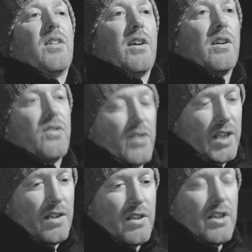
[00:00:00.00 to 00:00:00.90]
in our
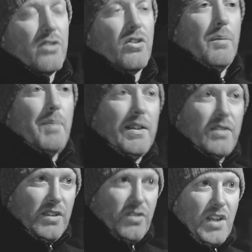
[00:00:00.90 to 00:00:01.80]
scene so the bands
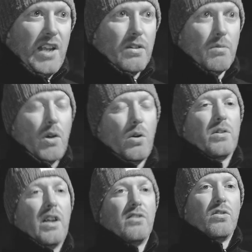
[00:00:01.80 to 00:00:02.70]
can stay in the road
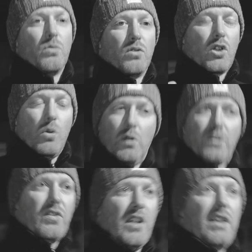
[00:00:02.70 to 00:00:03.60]
and do the
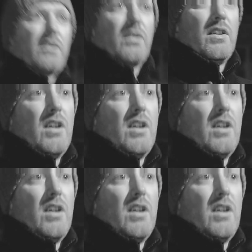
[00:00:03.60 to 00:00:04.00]
coolest things,